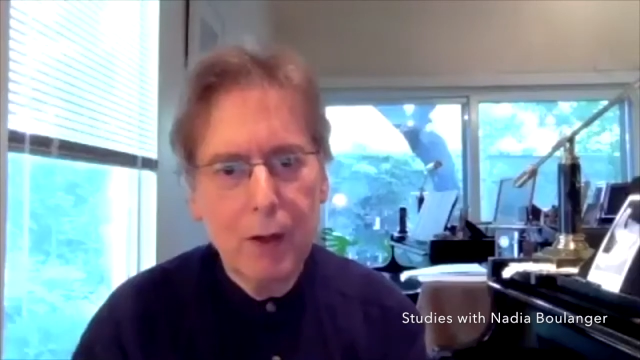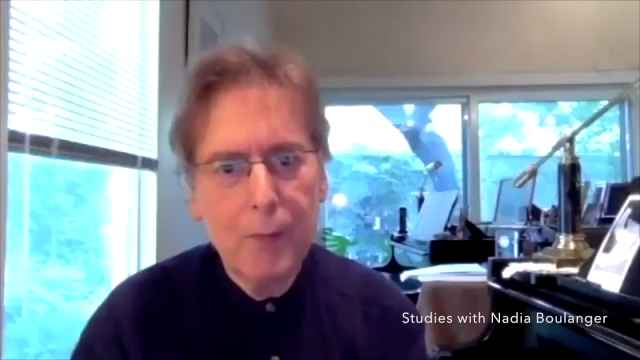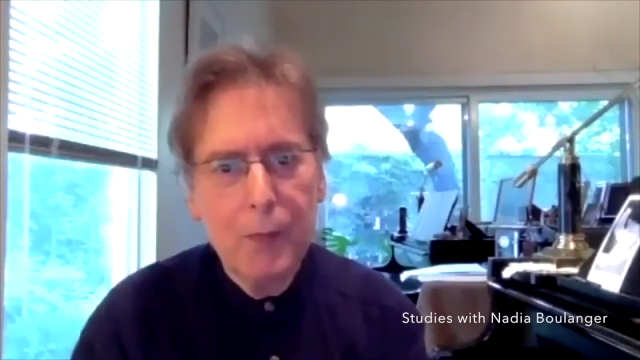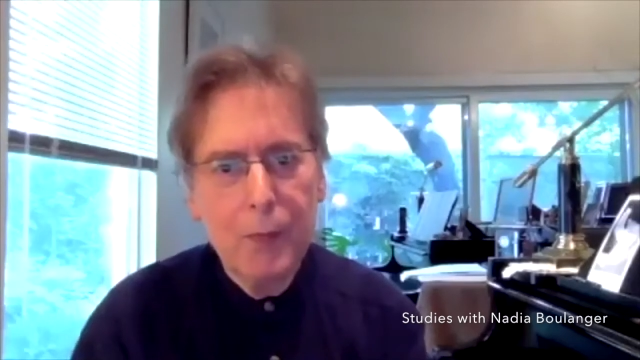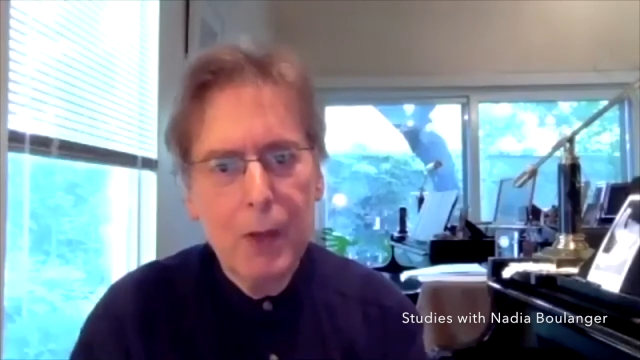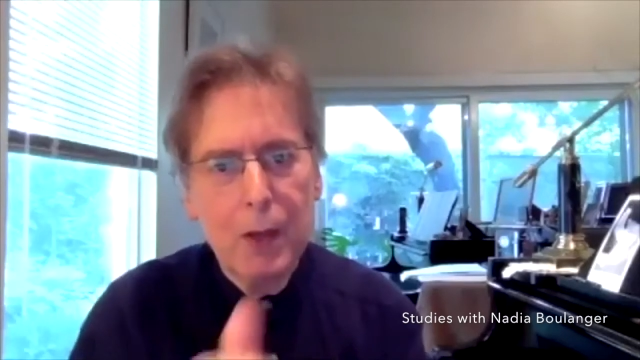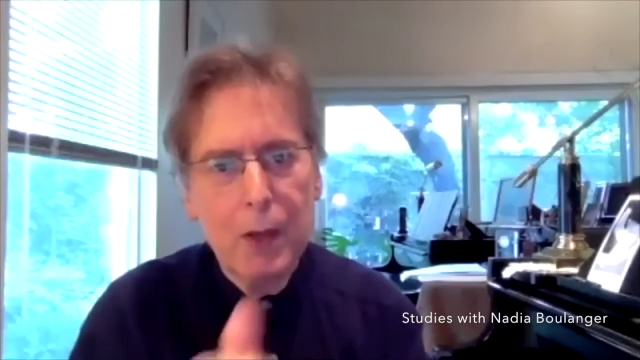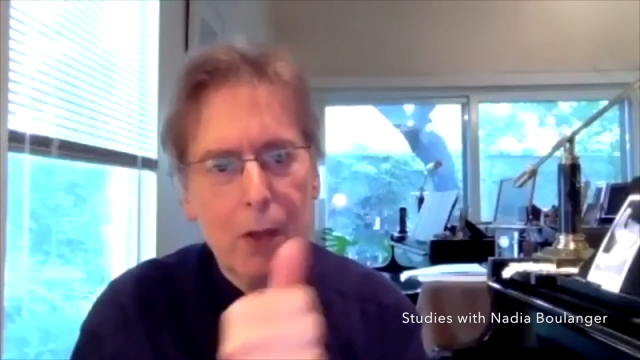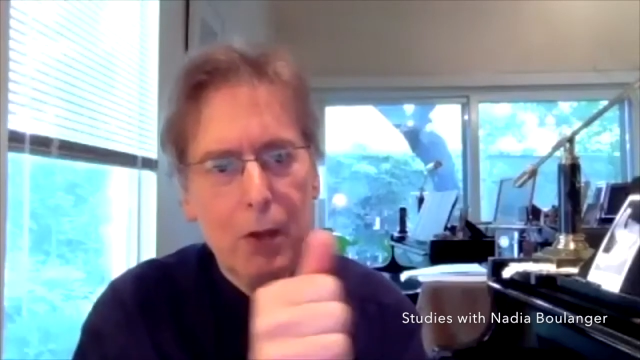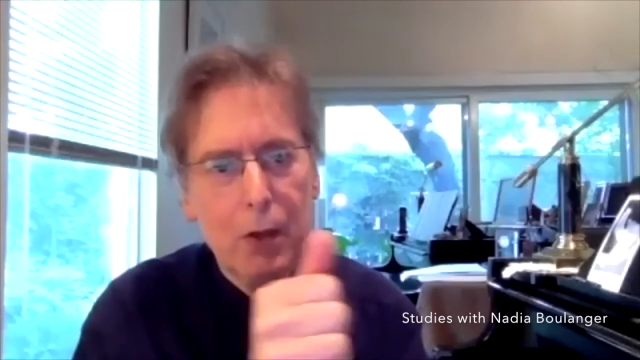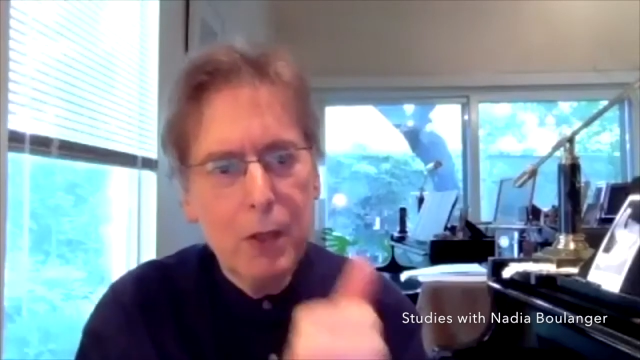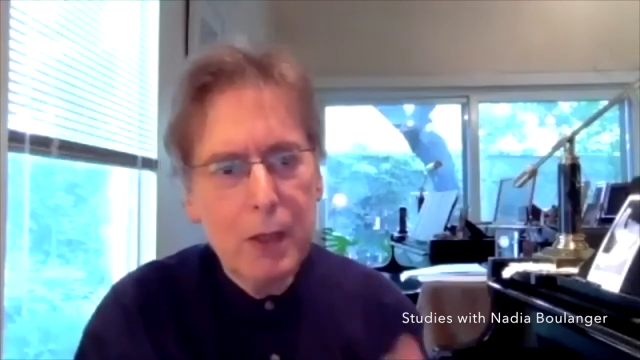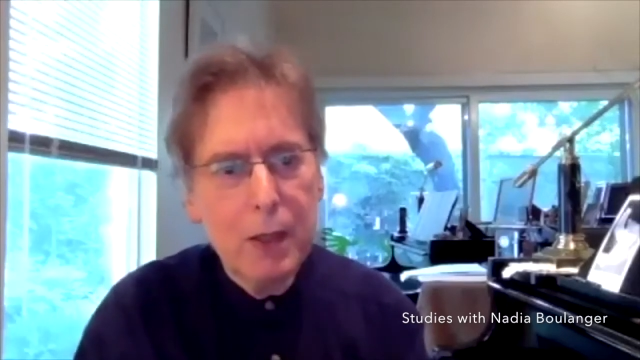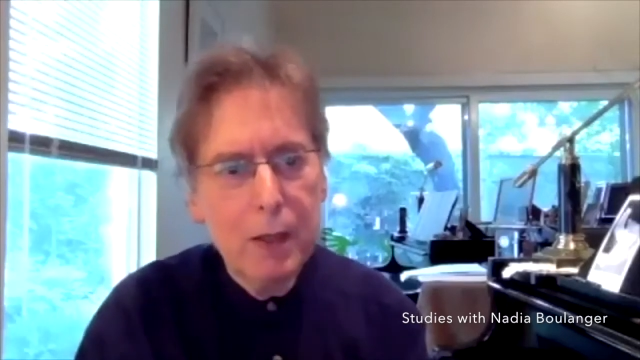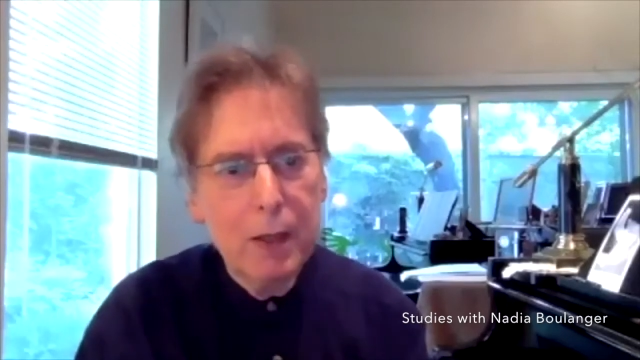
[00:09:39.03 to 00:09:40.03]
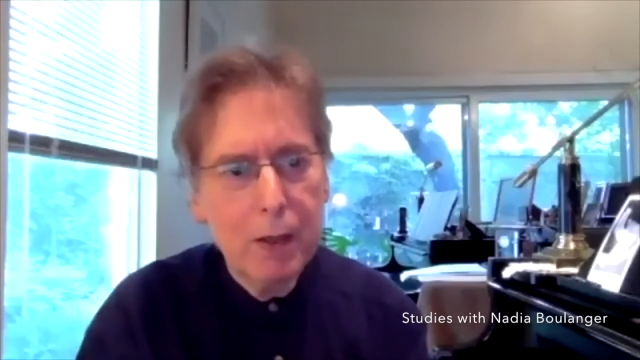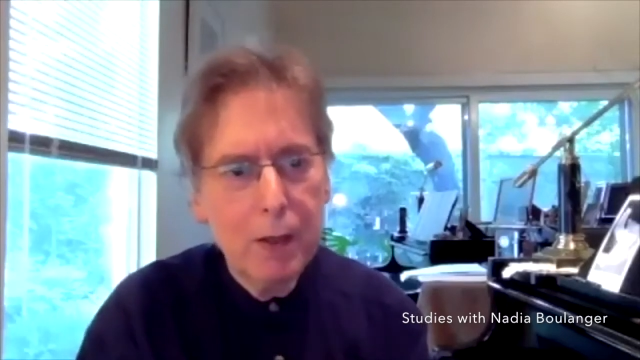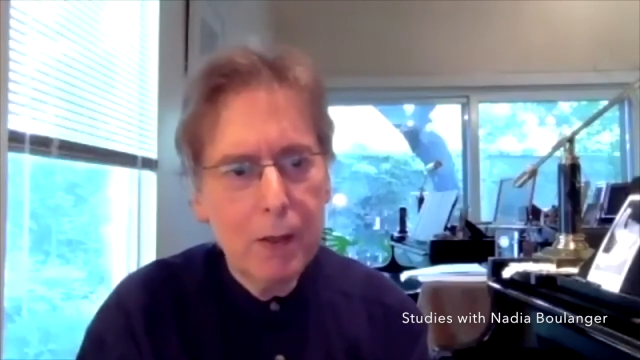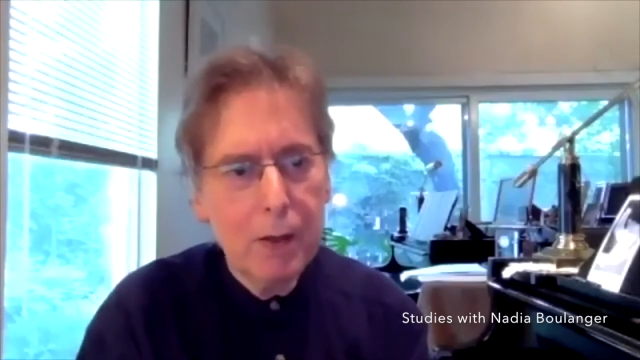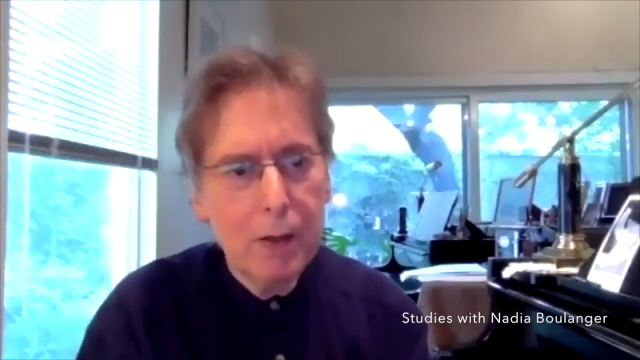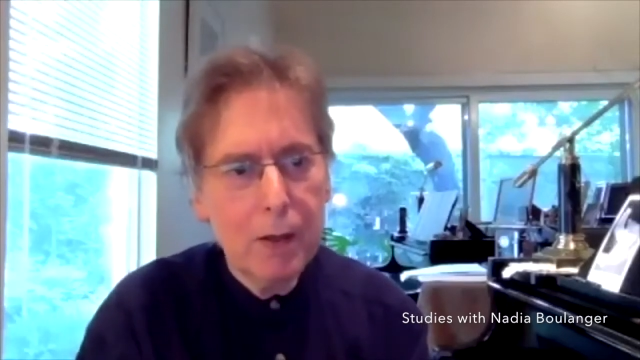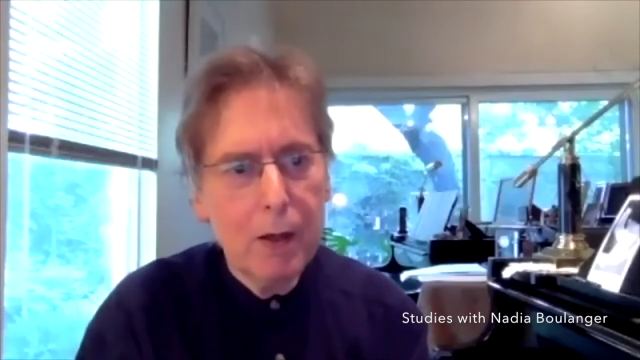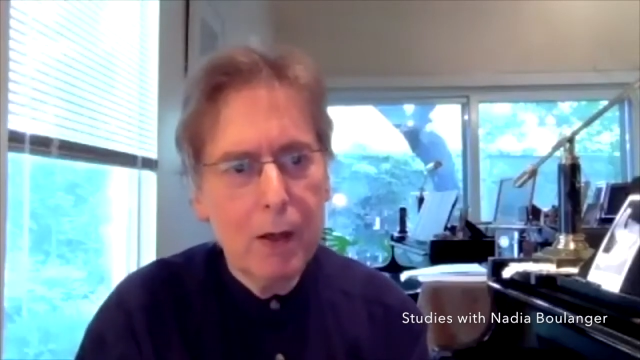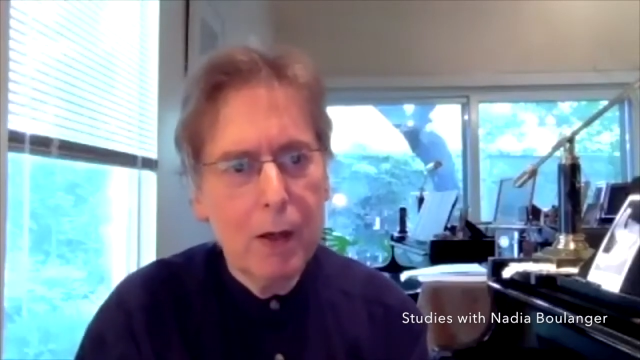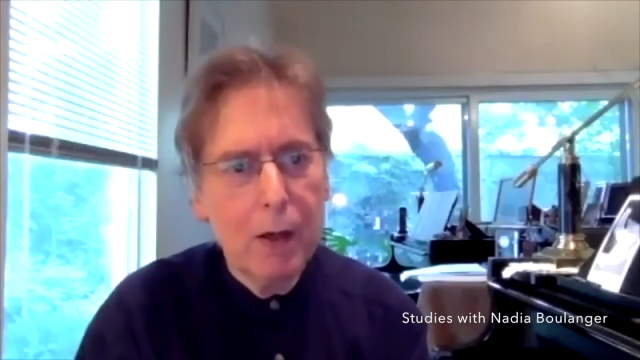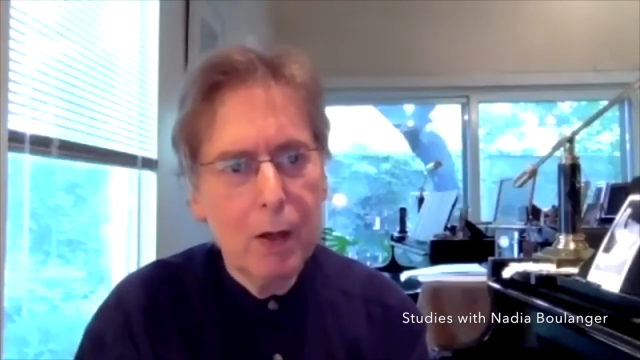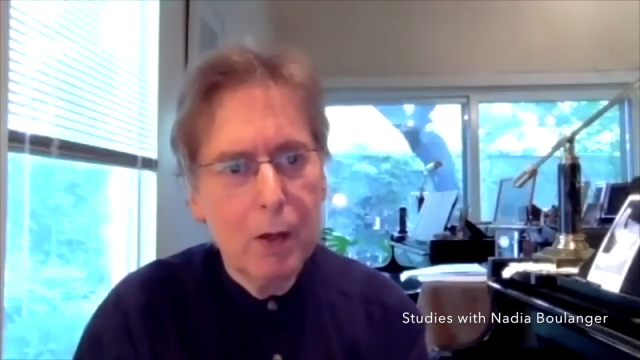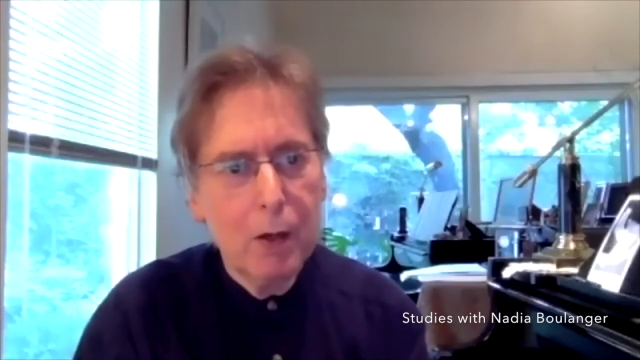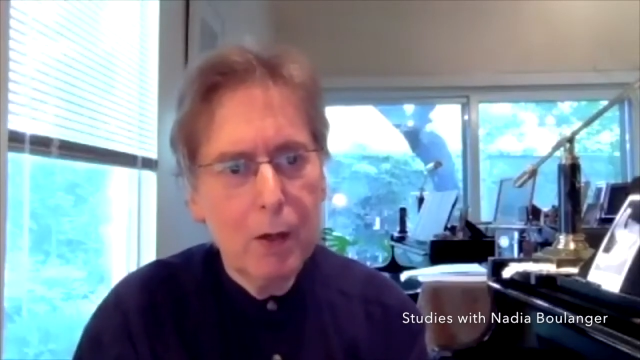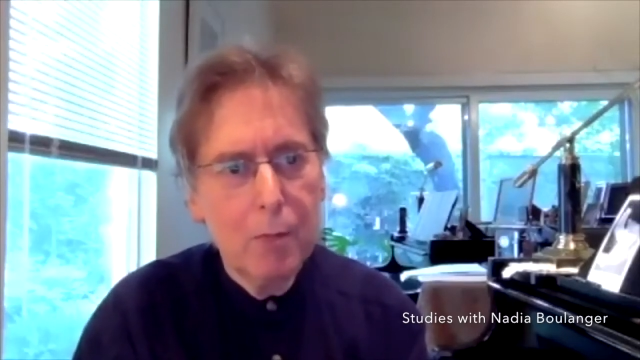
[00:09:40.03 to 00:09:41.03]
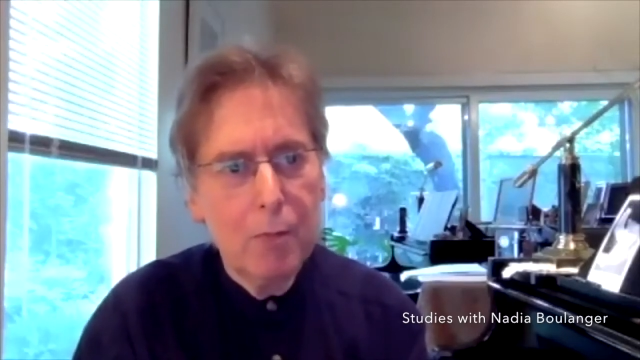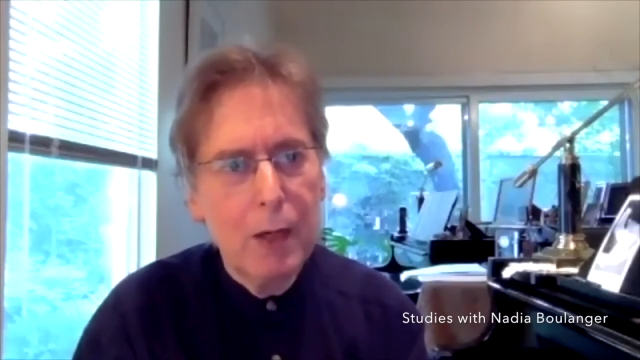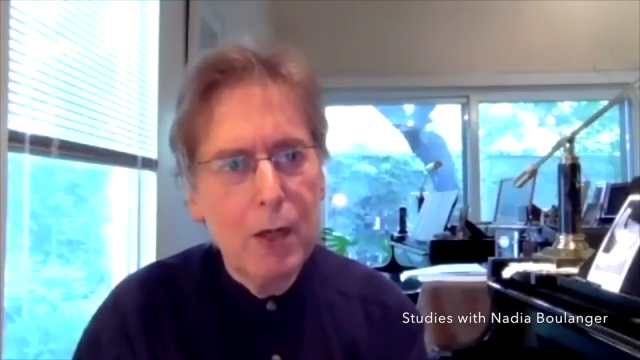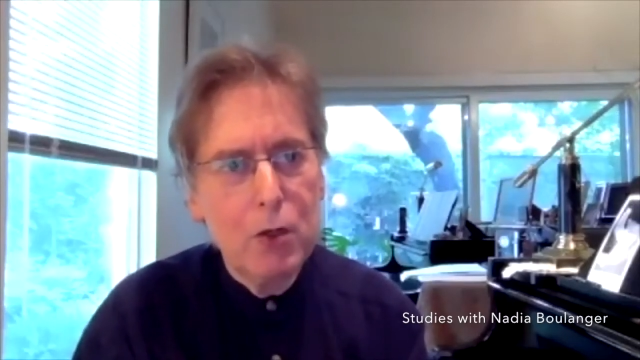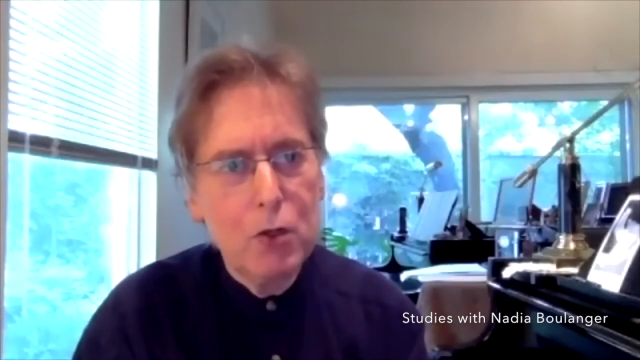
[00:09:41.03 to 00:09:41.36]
Now, the major